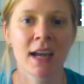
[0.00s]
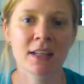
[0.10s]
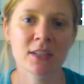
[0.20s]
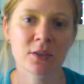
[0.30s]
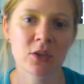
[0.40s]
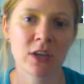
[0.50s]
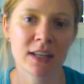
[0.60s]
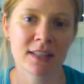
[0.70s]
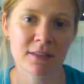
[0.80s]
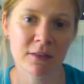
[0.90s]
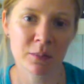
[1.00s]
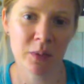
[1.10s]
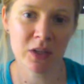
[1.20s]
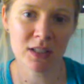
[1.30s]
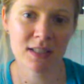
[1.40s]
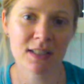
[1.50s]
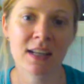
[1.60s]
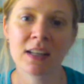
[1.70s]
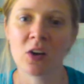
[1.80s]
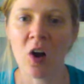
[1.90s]
and so you get different books,
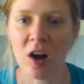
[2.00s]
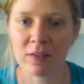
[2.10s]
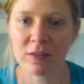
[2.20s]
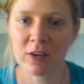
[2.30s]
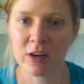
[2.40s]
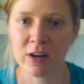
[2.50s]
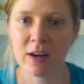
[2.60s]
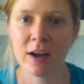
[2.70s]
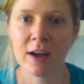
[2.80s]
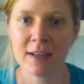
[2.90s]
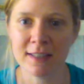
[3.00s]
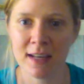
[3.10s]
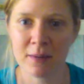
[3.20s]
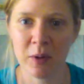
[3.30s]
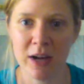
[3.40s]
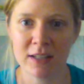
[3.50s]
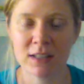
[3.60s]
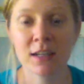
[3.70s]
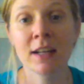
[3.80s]
and they're all for a set price,